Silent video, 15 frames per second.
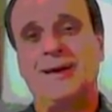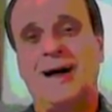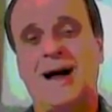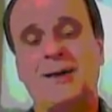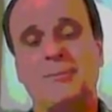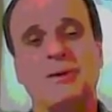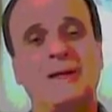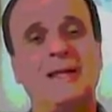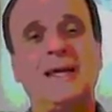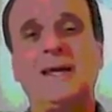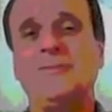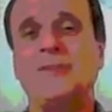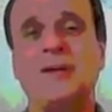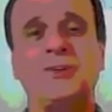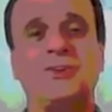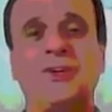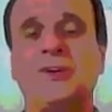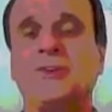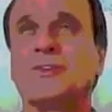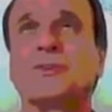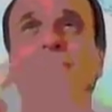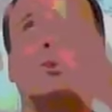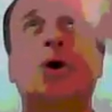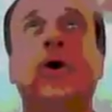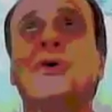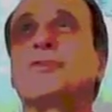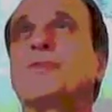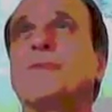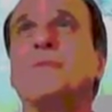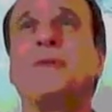I believe that Jesus
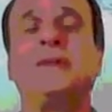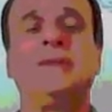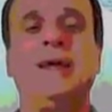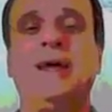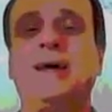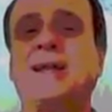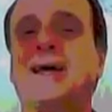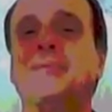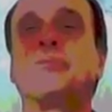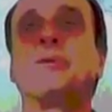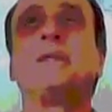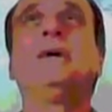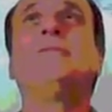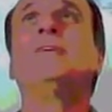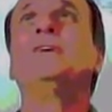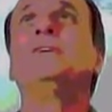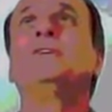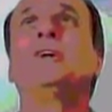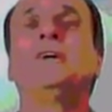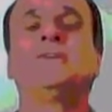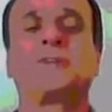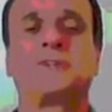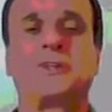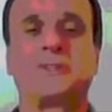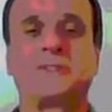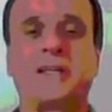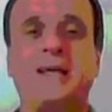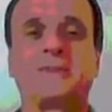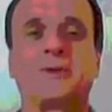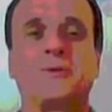rose from the dead. I believe that Jesus is
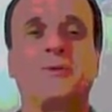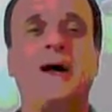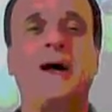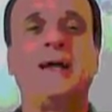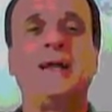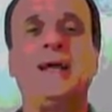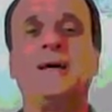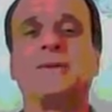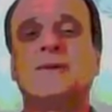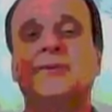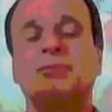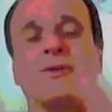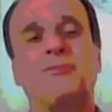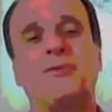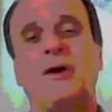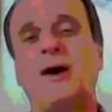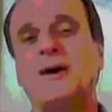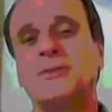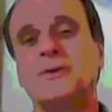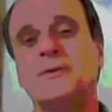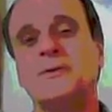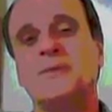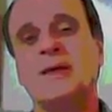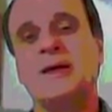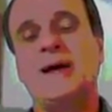at the right hand of the Father.